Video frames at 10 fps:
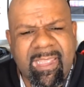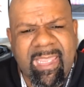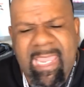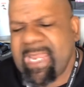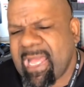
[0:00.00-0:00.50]

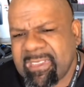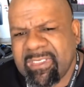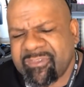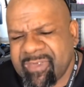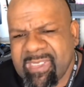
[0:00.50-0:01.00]
And I'll
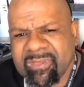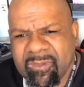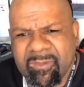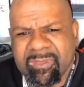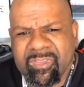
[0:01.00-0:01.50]
need a
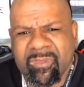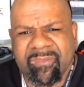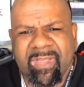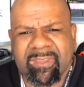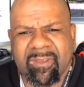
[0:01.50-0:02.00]
transcooler too
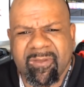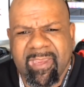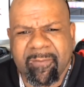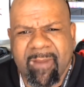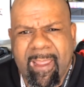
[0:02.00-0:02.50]
if I could go
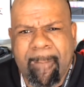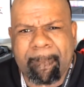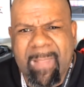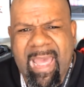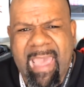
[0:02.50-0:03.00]
that route.
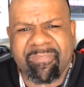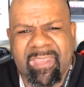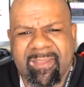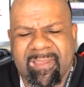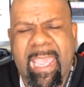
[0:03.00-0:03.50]
I
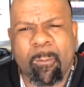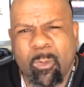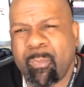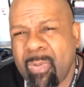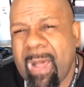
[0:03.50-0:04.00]
think that
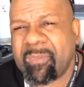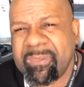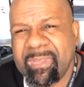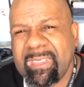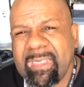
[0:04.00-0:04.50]
will probably
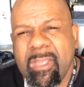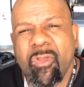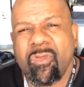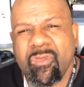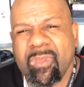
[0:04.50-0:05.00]
be
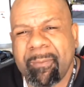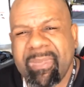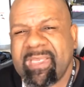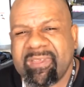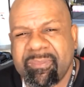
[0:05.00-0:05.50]
the
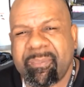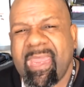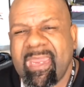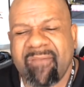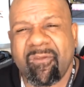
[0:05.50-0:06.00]
biggest
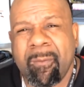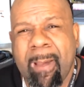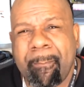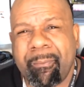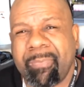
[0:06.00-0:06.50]
bang for
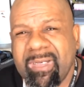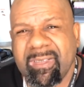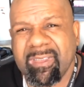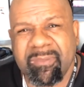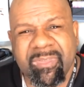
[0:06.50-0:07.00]
my
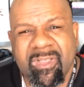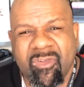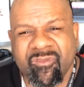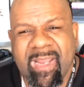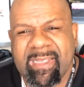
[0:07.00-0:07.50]
buck,
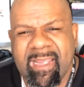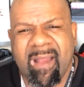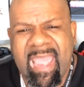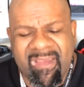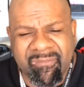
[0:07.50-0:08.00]
because right now
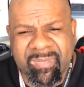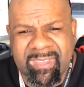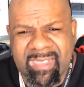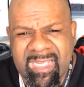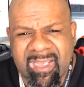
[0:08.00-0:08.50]
I have
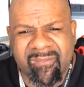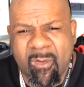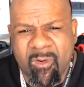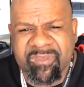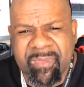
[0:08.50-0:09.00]
enough
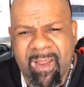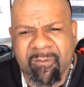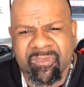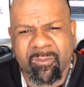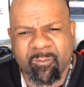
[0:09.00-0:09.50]

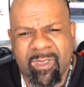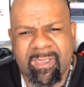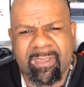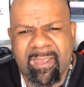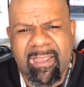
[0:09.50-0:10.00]
horsepower to
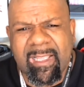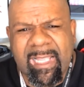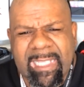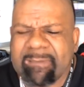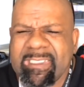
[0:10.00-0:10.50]
run
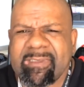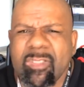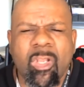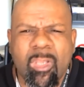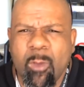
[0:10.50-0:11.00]
at least
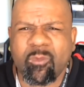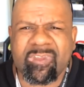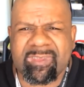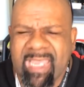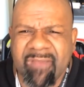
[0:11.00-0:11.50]
a low
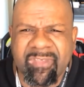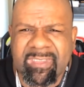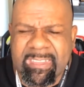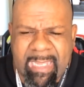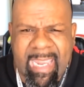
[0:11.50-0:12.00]

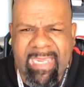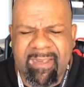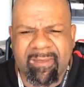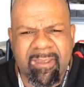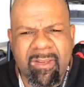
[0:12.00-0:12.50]
7 in the
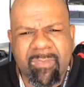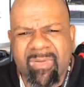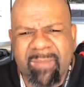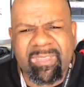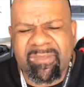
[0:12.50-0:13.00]
8th,
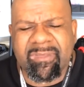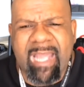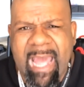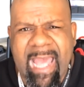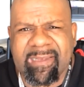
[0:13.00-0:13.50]
probably even
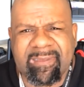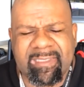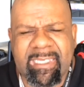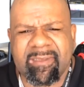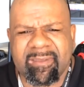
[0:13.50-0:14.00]
a high
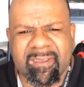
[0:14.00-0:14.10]
6,